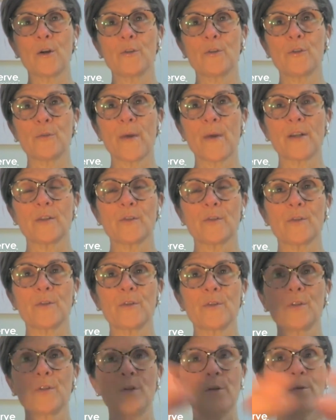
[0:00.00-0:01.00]

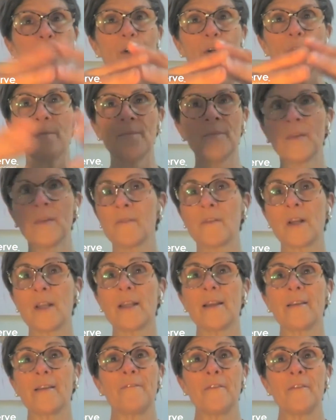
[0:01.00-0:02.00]
directors who got
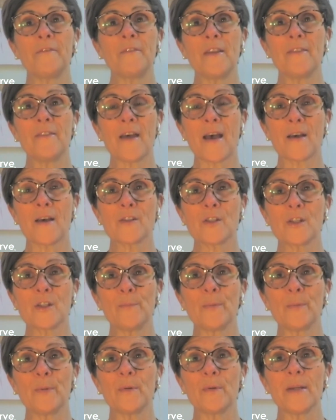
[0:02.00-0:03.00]
like 50,000
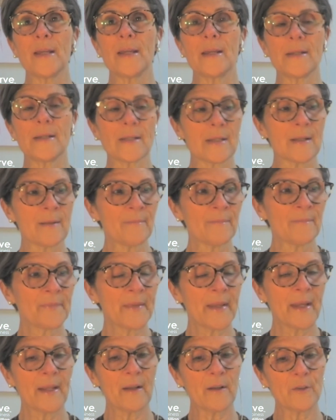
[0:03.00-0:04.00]
employees,
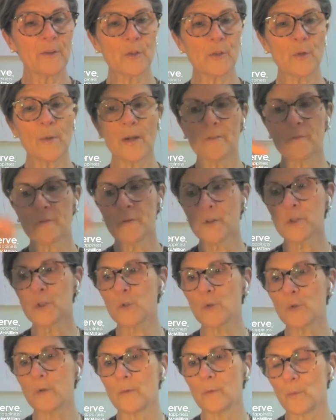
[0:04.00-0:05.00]
and I'll do a
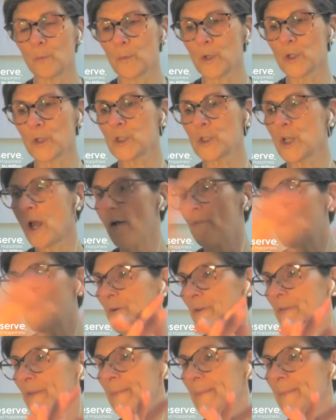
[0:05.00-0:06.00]
virtual workshop
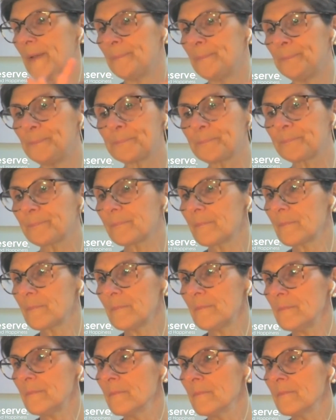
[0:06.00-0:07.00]
for them. And
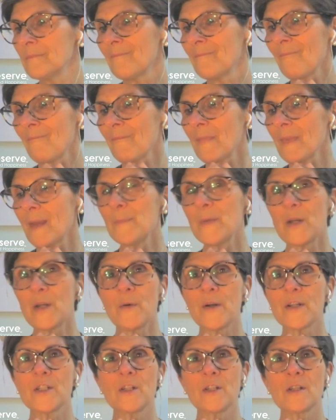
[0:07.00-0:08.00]
my
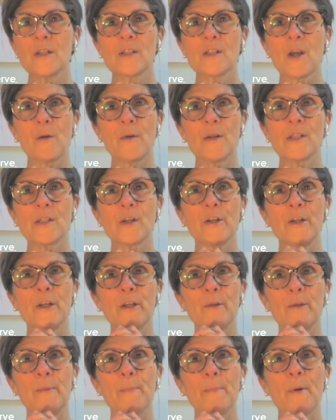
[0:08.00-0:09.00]
question is always, are you
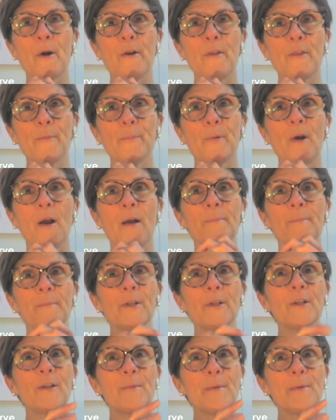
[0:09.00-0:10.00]
going to be part of the problem? Or are
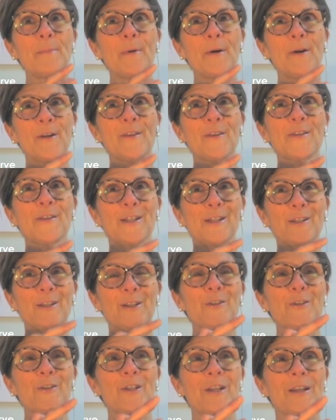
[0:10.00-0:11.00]
you going to be part of the
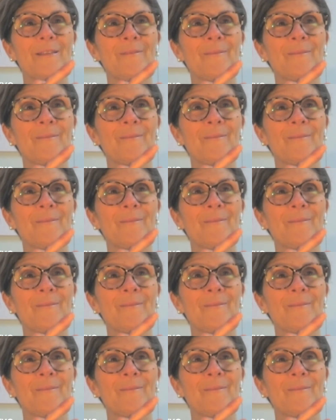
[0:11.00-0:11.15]
solution?